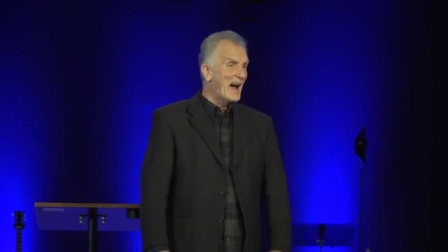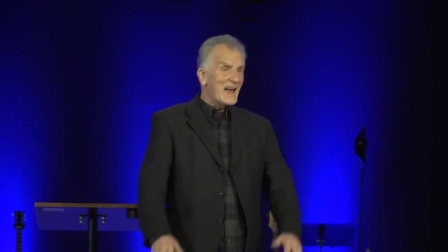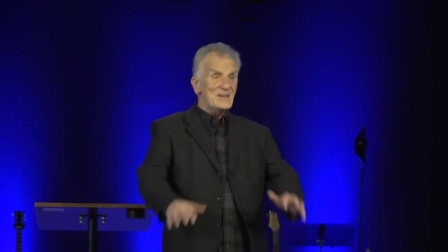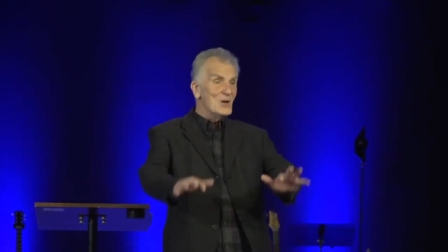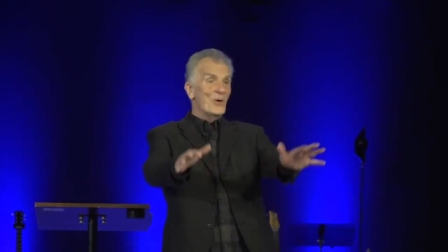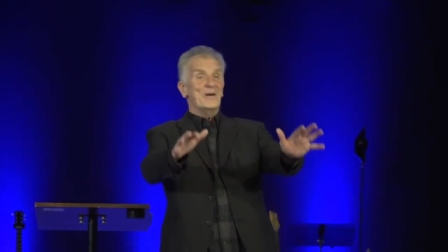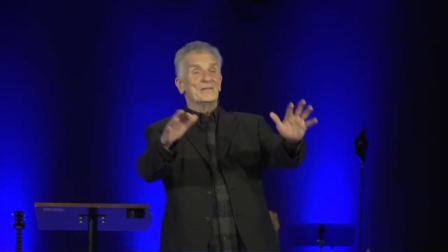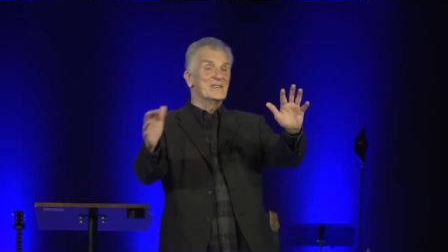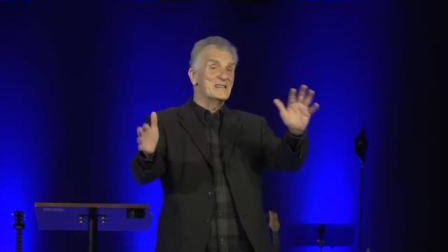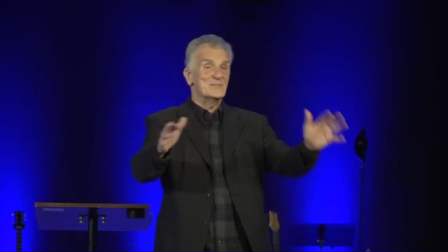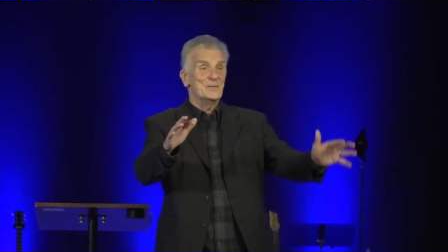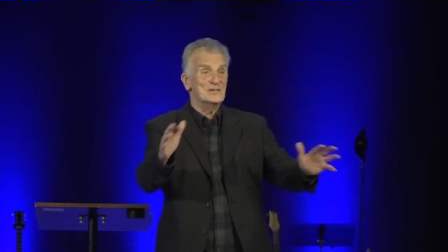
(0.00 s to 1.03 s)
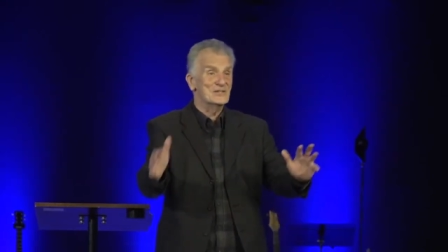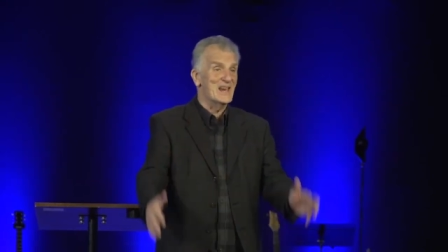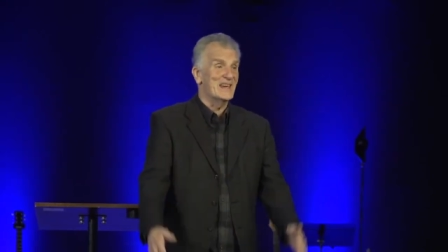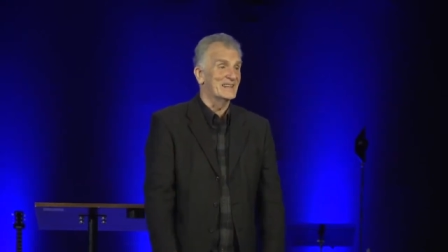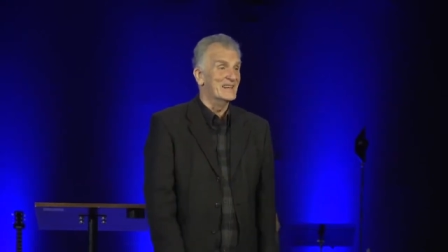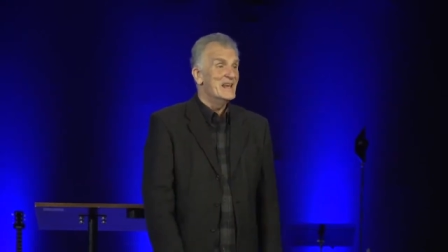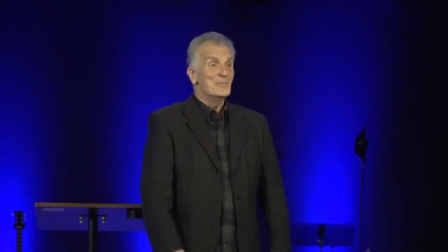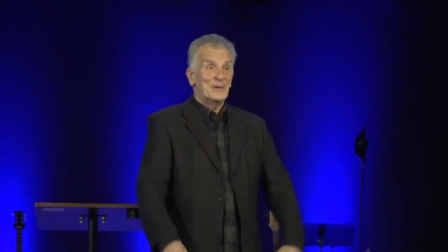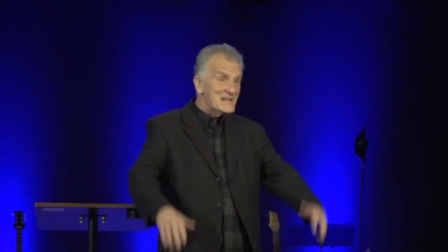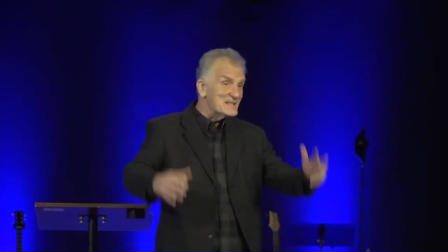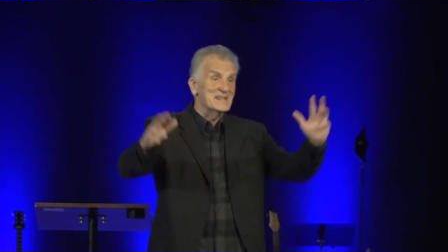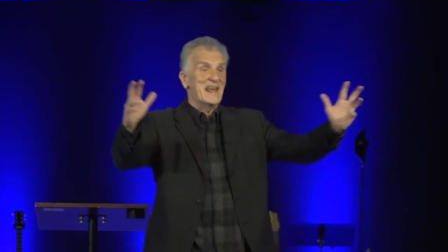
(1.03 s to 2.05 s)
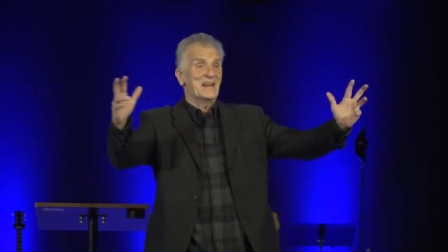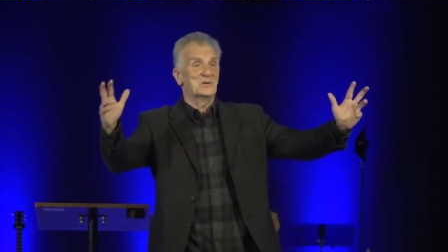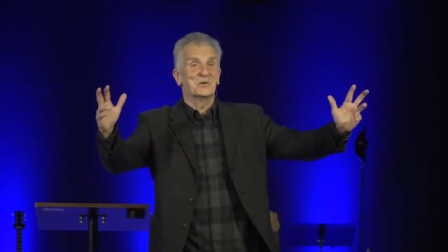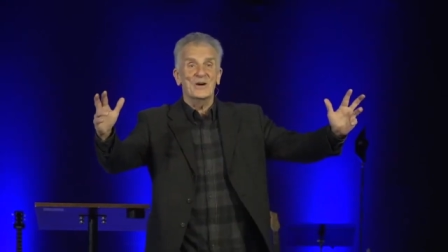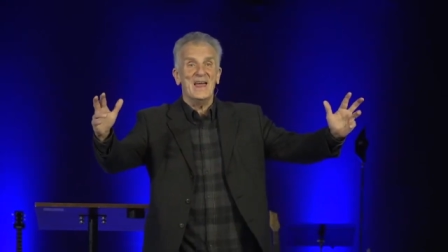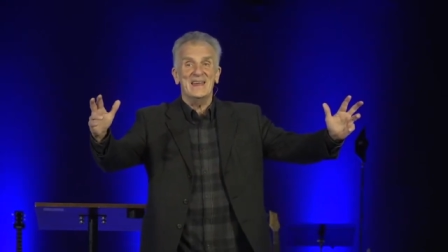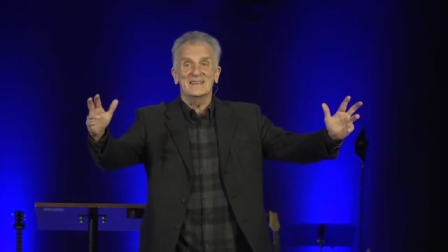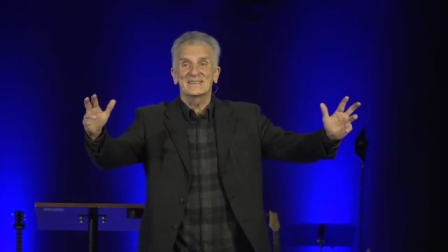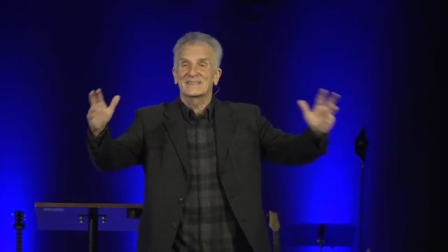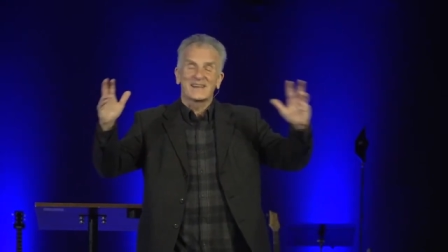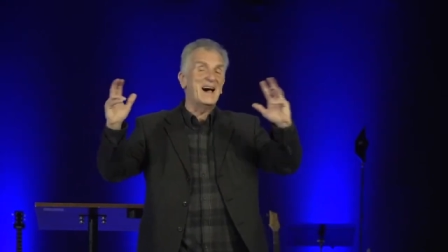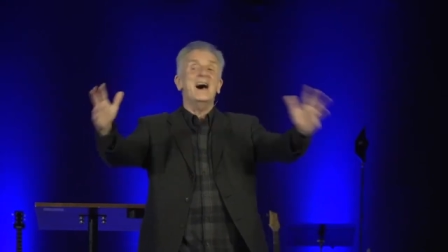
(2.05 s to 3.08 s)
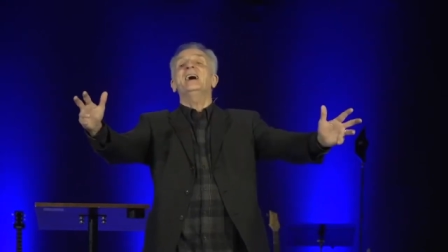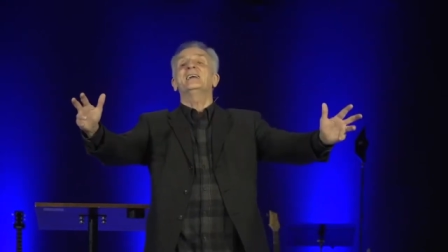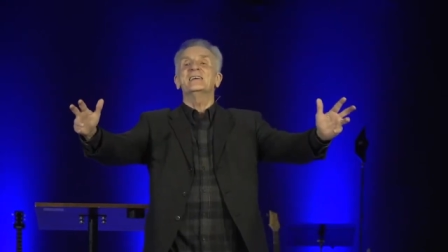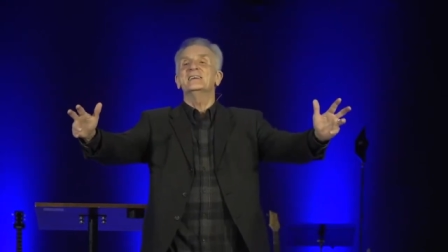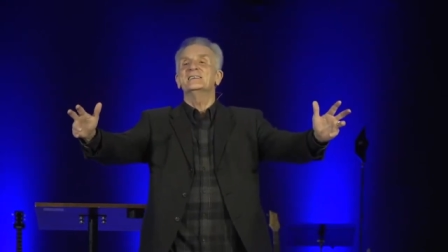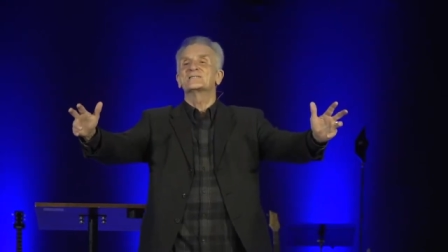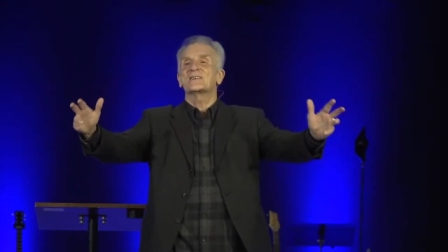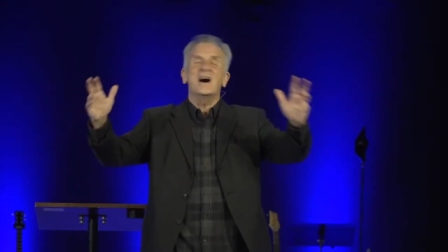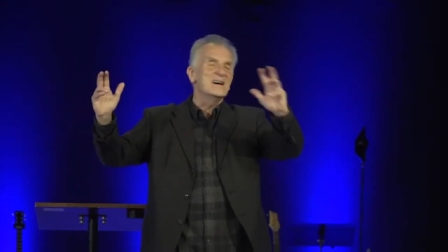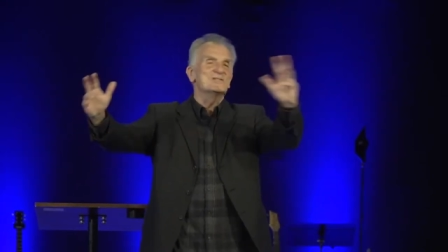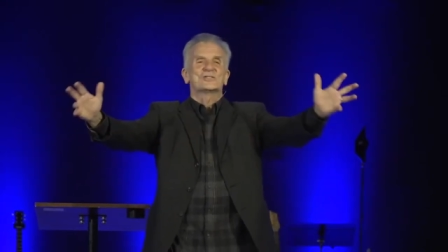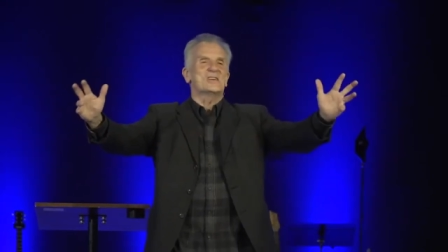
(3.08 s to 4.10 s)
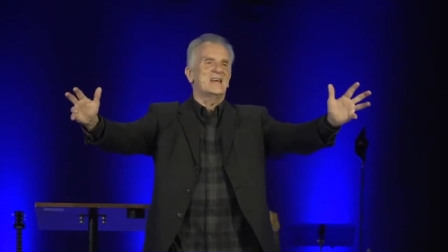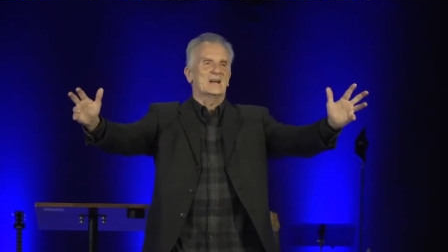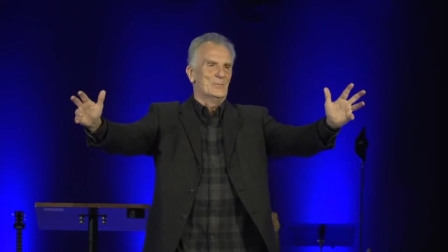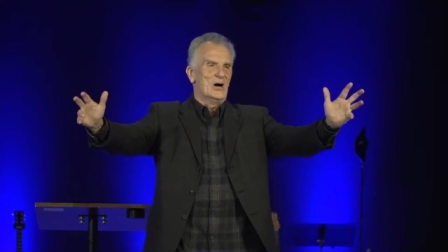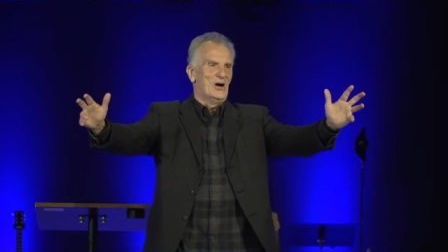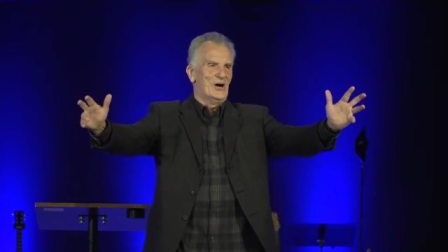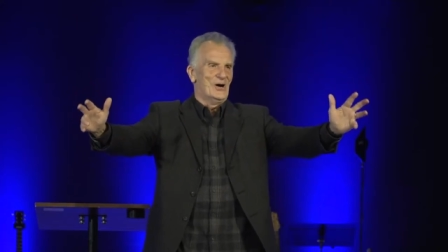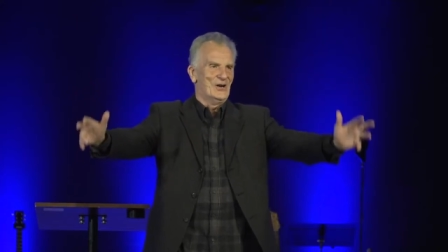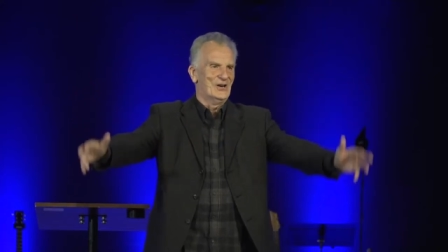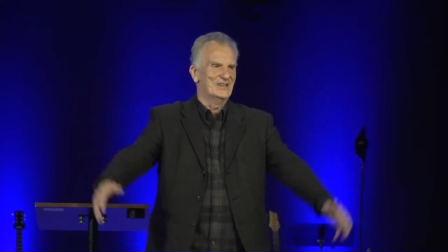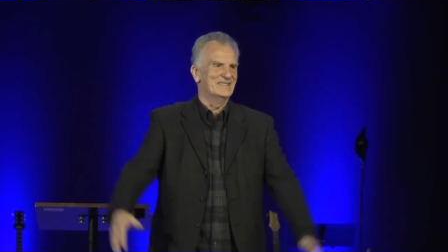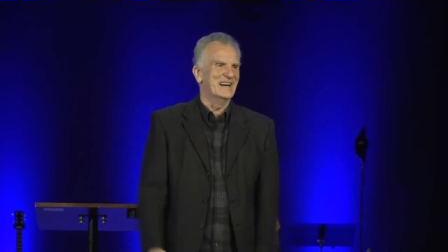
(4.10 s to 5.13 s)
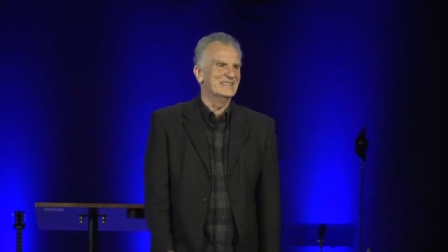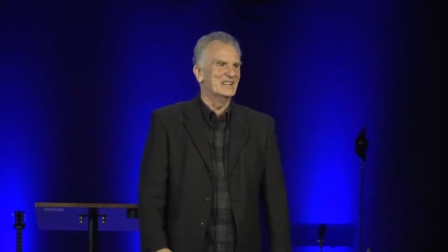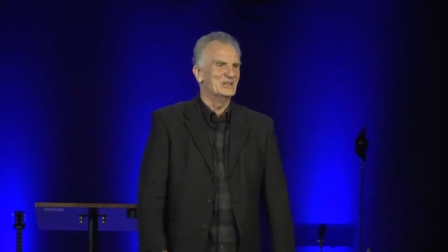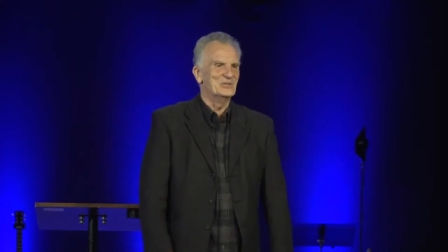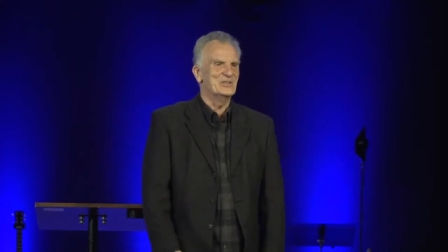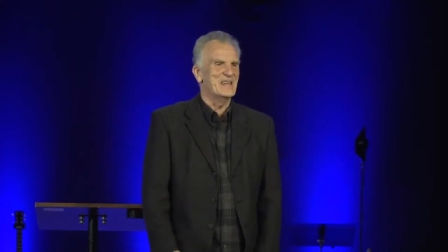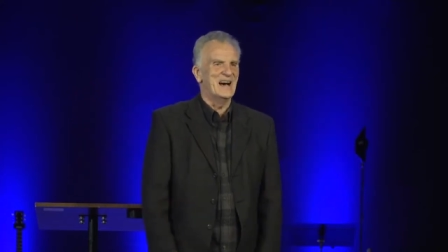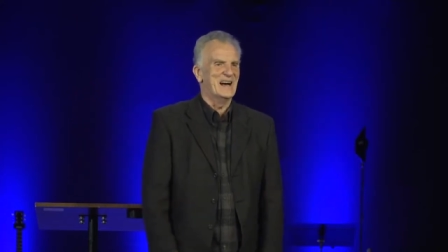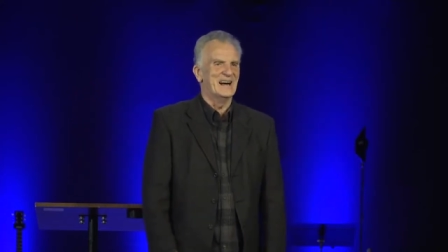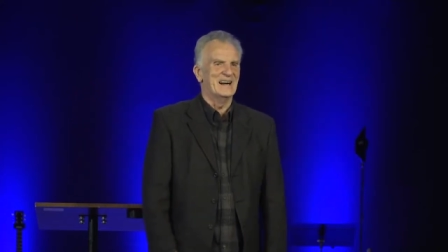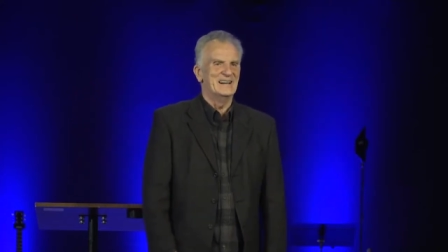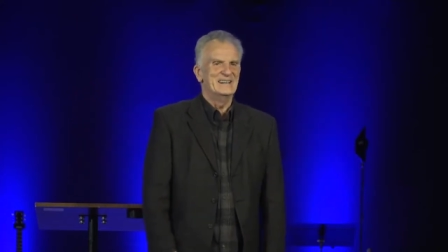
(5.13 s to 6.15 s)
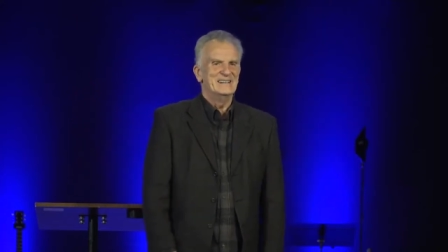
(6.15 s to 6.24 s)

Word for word: I know everything's been shaken, but isn't that great? God is unshakable. Hallelujah.